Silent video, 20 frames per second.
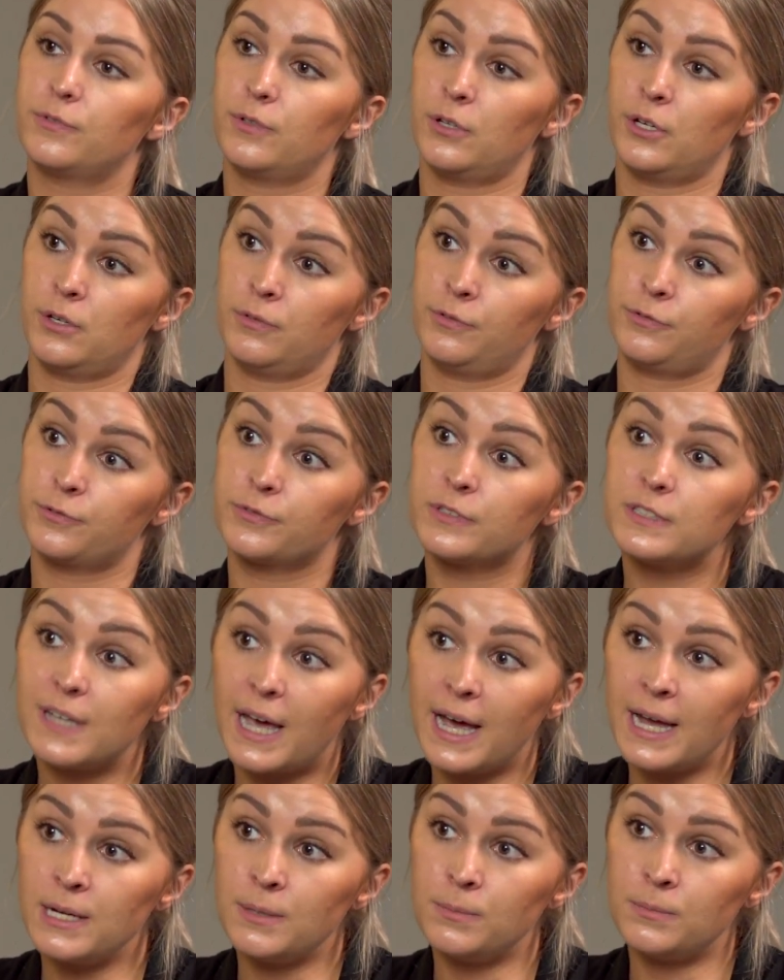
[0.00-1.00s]
of
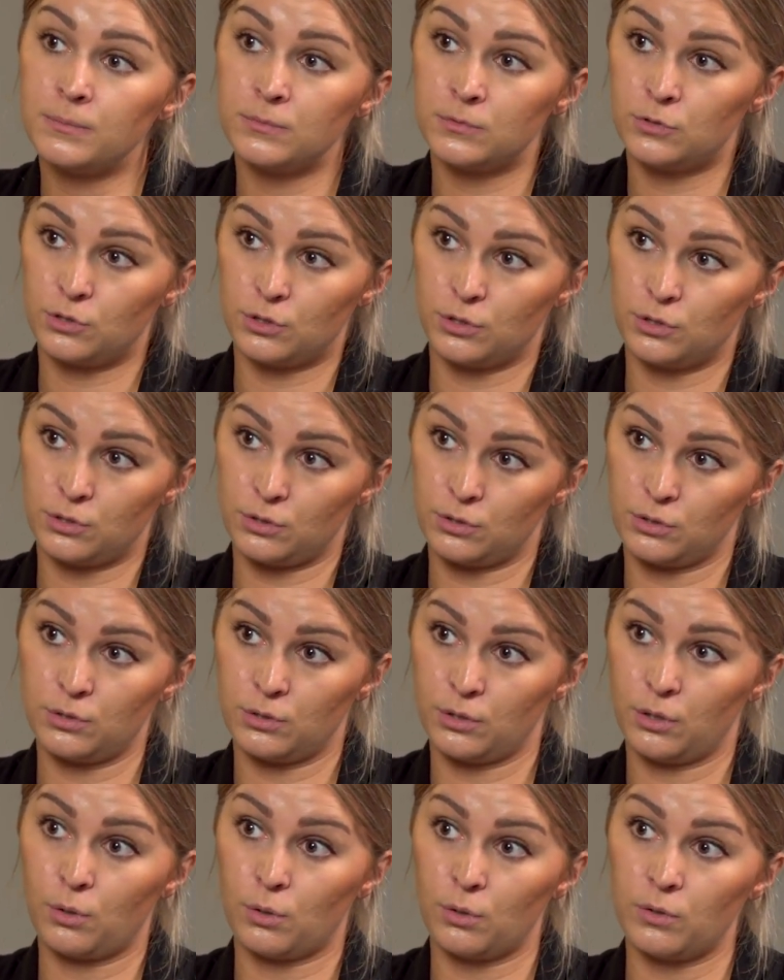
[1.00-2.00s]
time
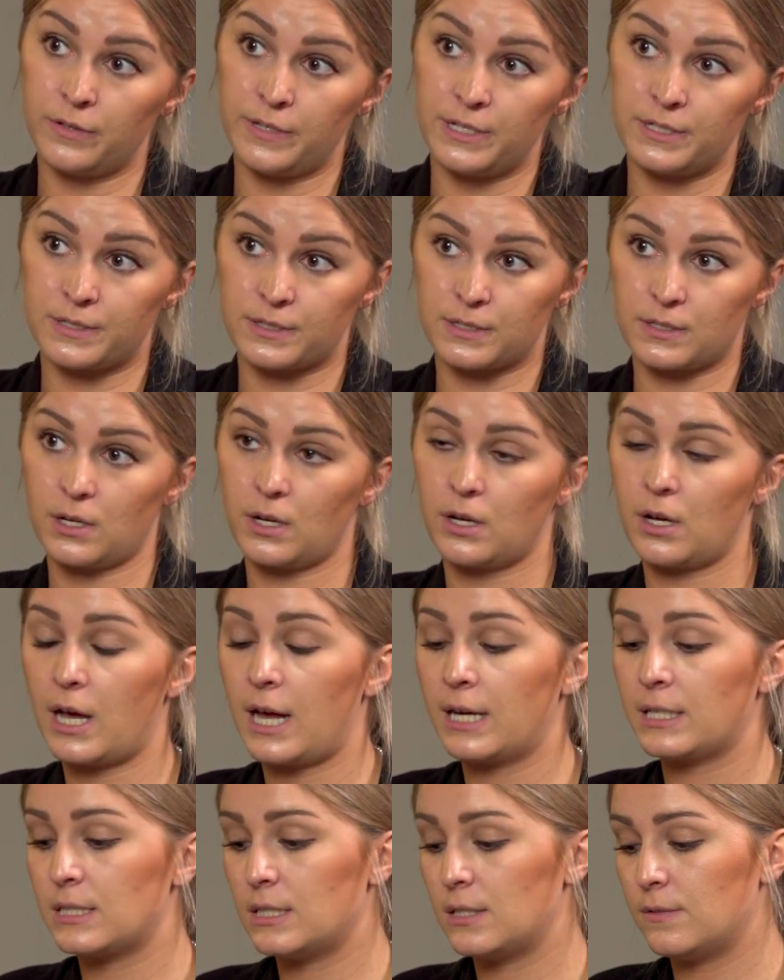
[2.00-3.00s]
to all these
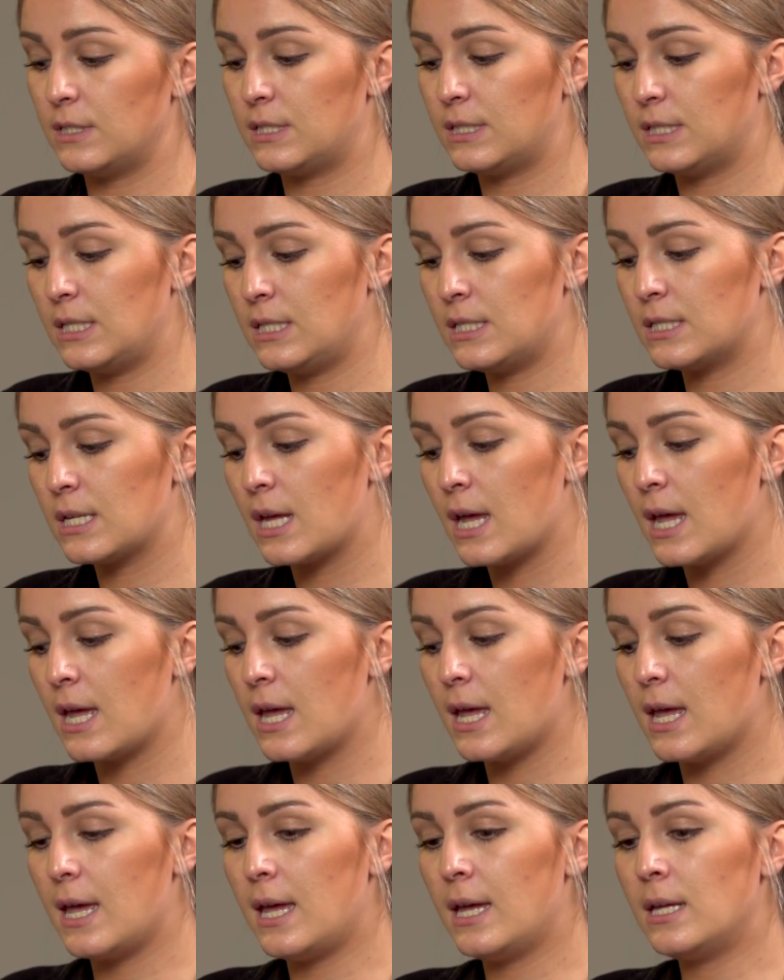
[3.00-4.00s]
activities,
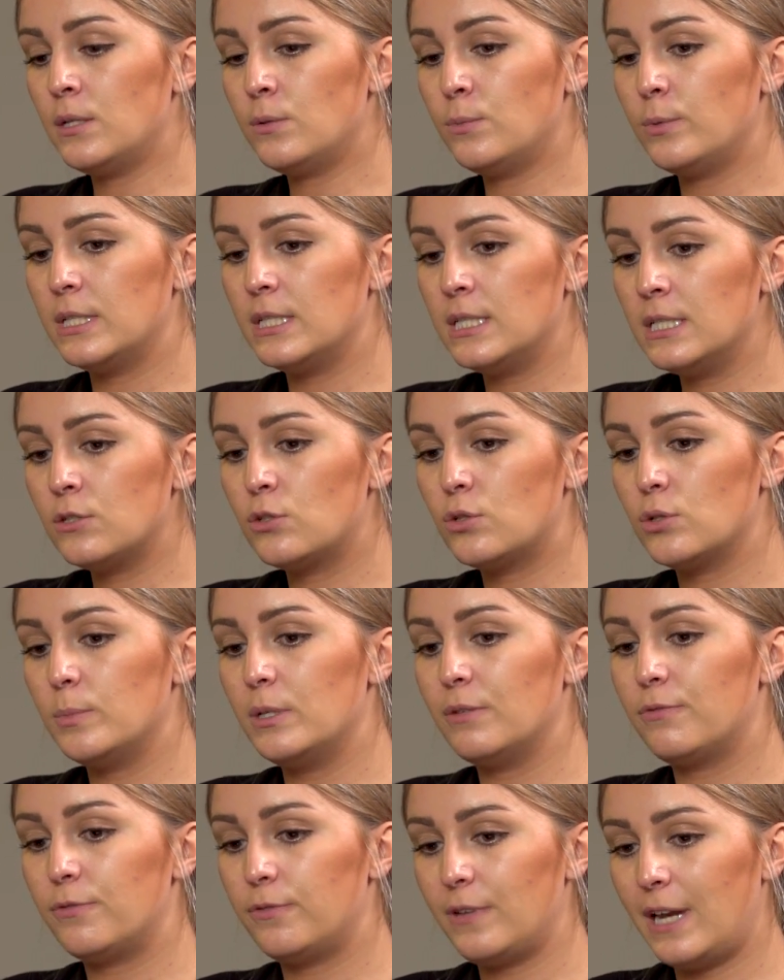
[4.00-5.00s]
and we need to
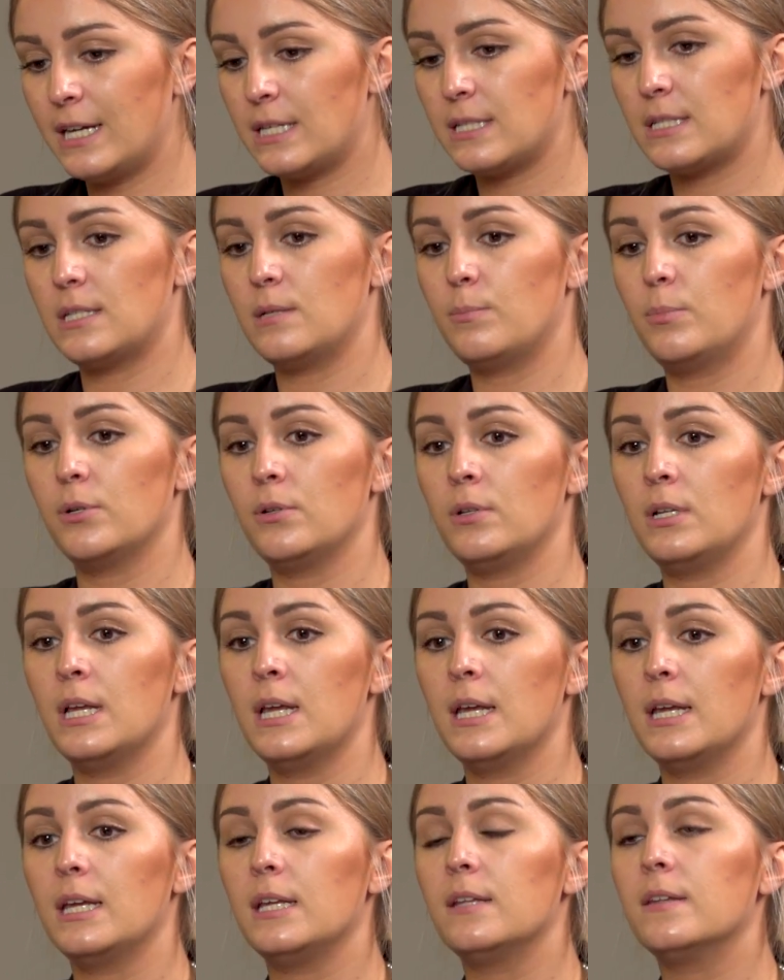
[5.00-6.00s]
be flexible
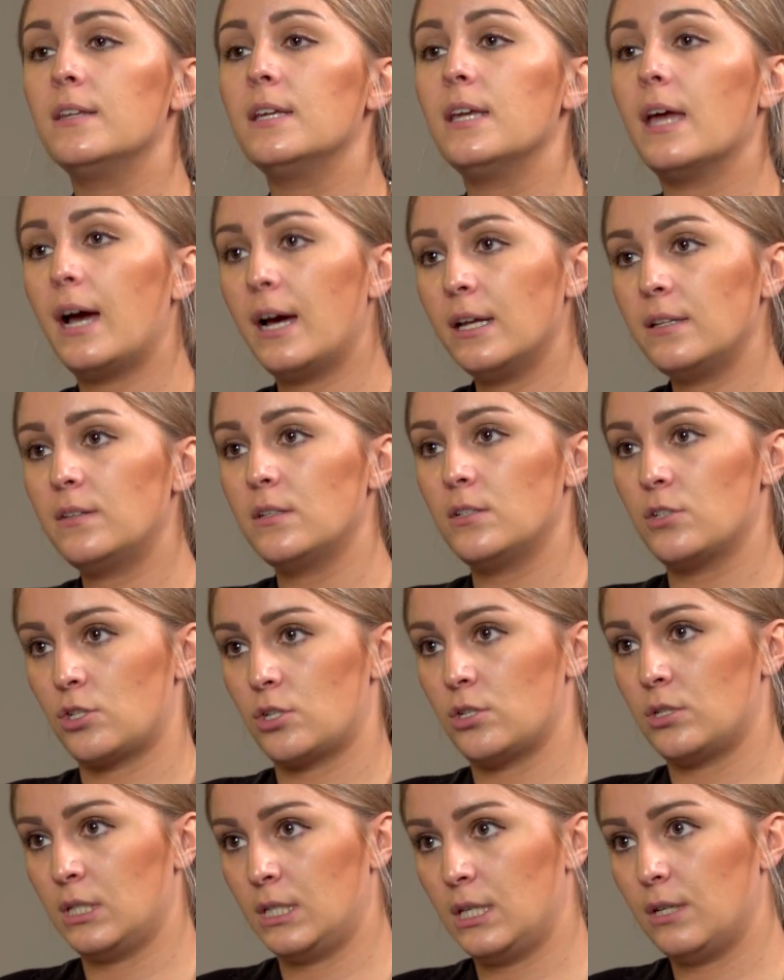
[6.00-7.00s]
in the
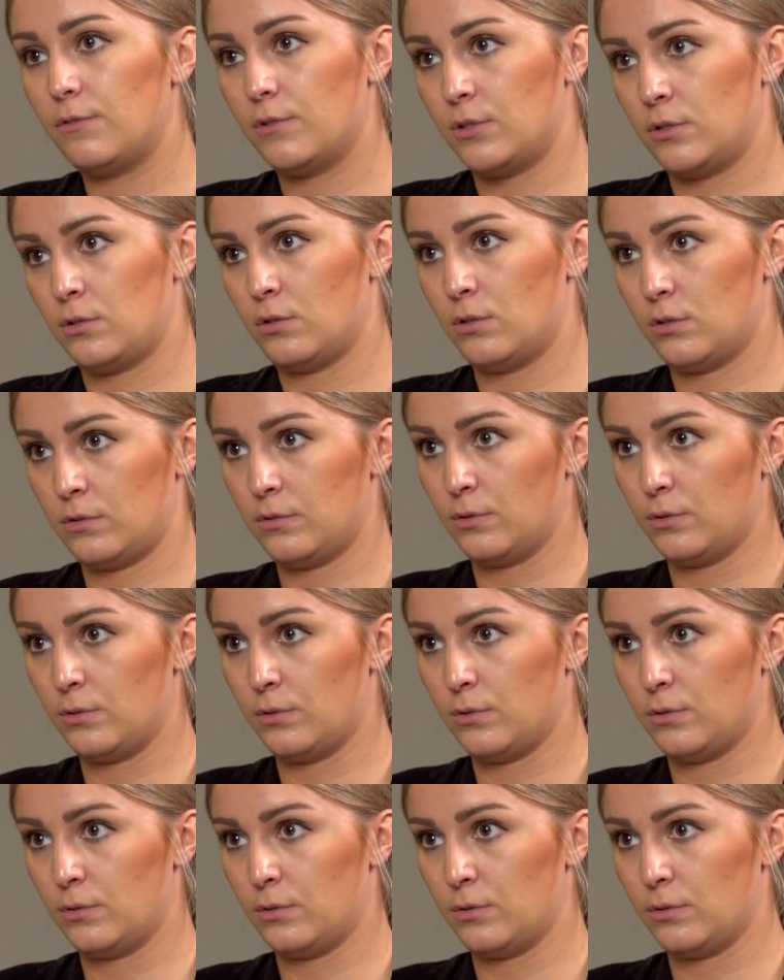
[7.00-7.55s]
attention given